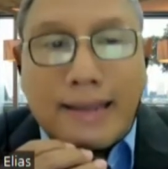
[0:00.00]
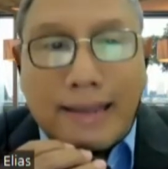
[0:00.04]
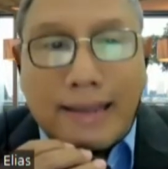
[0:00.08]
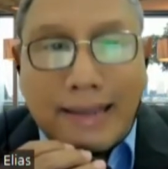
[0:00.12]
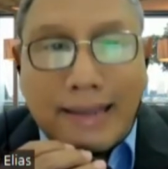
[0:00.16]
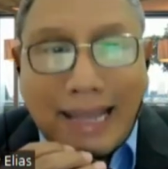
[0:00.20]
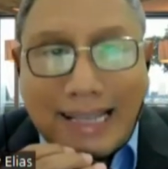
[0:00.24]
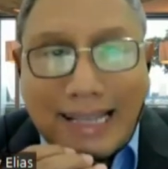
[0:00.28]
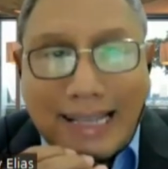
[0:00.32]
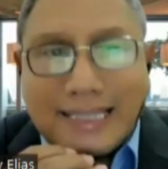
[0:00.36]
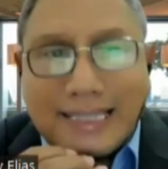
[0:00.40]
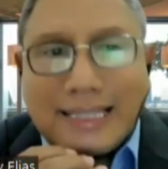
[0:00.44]

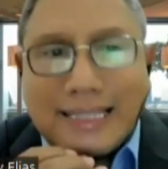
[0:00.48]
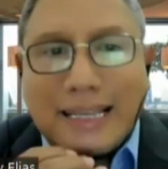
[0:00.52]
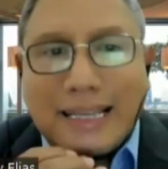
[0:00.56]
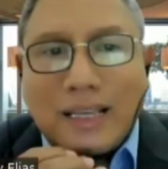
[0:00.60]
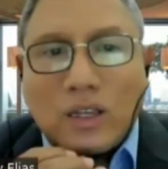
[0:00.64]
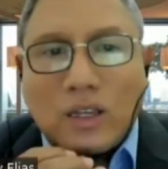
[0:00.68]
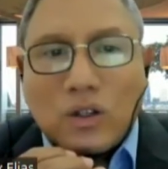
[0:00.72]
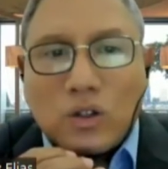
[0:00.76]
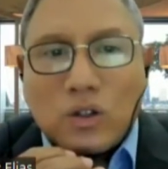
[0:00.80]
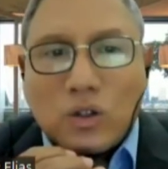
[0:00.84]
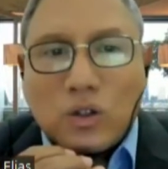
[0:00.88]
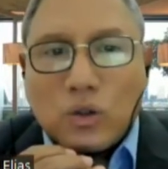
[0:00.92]
Next
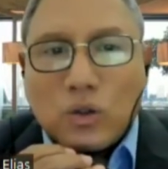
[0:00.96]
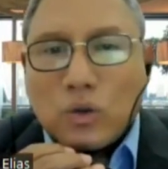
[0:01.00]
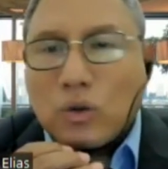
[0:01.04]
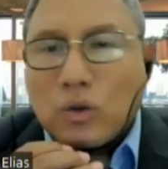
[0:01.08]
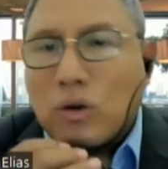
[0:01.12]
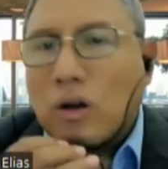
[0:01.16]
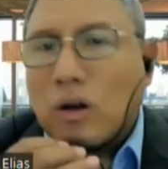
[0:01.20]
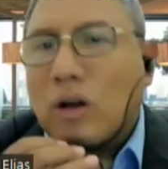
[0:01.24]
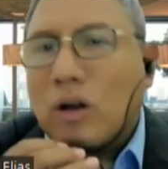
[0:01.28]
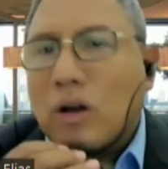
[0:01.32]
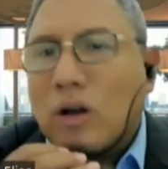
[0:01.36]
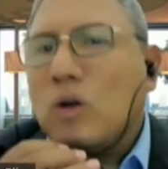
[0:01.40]
thing you do,
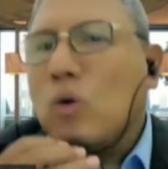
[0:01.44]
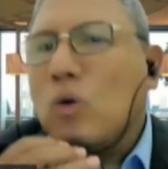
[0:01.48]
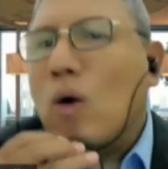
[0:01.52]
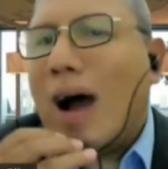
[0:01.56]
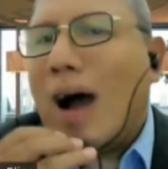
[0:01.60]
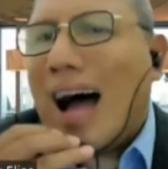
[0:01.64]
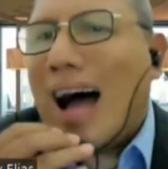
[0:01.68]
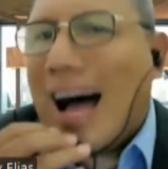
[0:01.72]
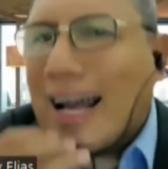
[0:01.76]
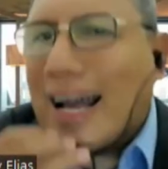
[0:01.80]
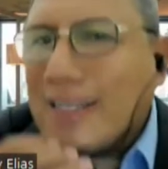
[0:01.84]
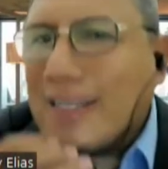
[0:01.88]

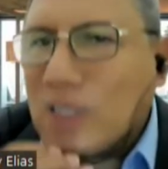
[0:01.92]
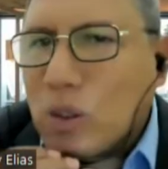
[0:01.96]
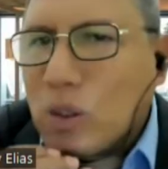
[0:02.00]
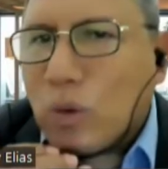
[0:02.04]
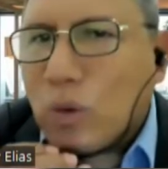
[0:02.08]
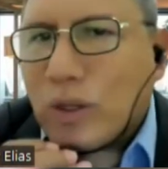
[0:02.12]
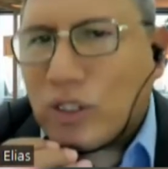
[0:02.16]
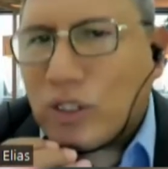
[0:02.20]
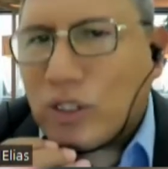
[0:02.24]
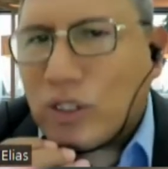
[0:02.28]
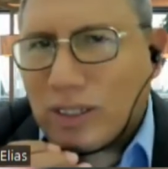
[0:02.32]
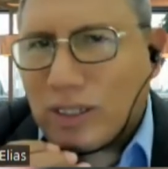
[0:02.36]
you ask
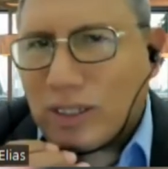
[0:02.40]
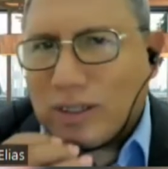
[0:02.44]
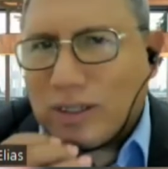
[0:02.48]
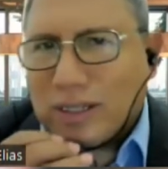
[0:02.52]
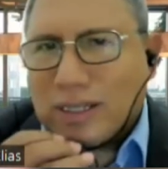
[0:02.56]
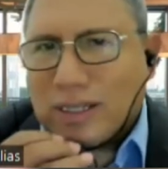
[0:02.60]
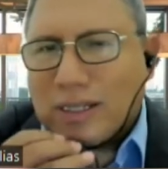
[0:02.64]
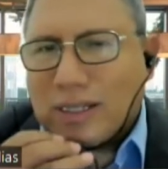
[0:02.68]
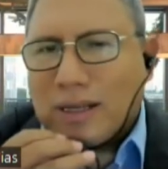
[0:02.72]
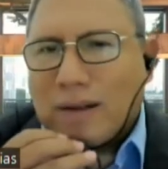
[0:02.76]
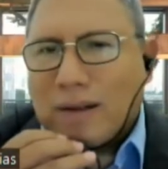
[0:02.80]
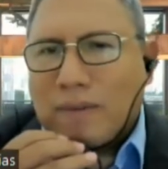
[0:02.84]

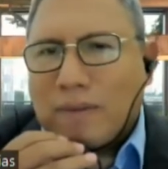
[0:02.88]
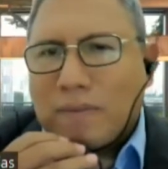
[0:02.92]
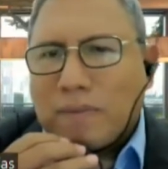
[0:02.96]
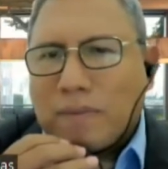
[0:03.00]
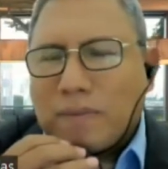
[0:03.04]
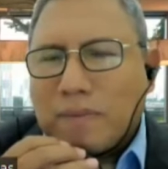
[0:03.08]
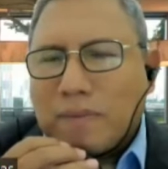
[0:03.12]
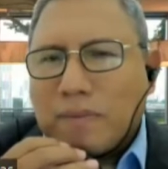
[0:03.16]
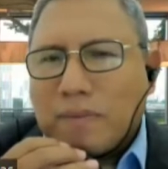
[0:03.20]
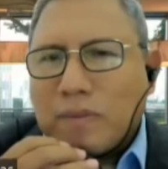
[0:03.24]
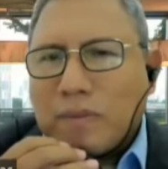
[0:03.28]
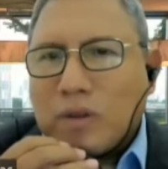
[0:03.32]
questions
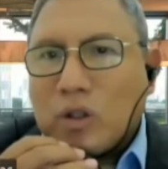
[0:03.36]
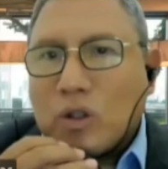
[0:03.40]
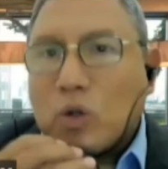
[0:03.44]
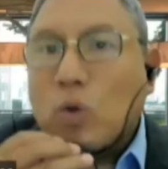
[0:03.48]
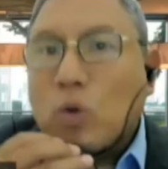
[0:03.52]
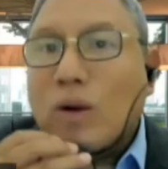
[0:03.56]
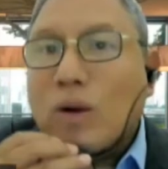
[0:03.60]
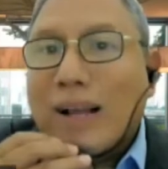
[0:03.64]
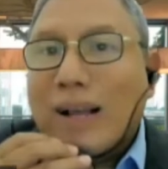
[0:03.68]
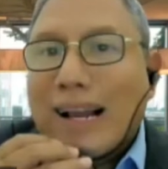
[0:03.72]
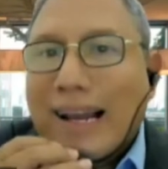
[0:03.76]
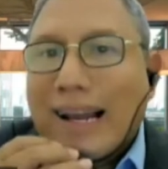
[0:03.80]

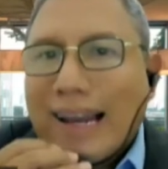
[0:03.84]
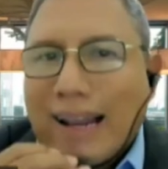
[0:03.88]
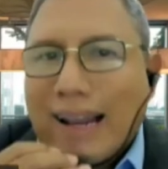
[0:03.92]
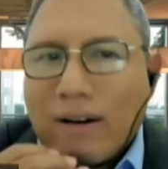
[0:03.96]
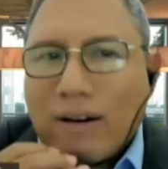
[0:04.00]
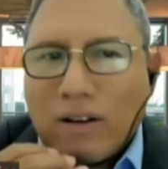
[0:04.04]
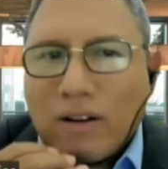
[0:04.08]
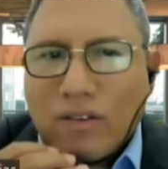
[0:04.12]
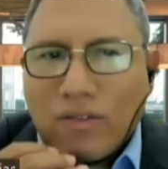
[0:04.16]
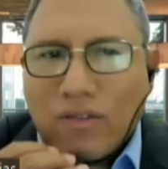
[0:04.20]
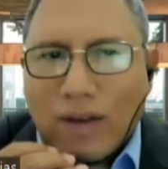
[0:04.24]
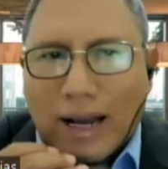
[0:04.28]
to
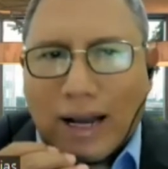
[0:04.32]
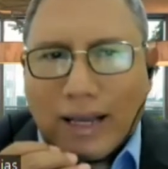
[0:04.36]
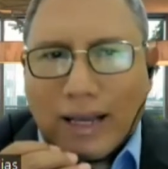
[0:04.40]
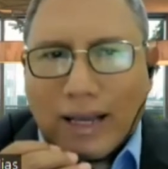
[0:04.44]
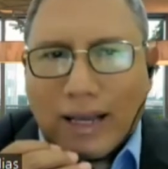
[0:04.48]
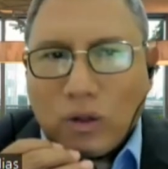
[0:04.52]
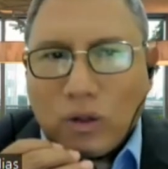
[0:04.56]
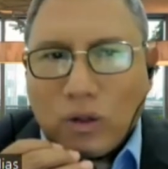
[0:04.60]
clarify.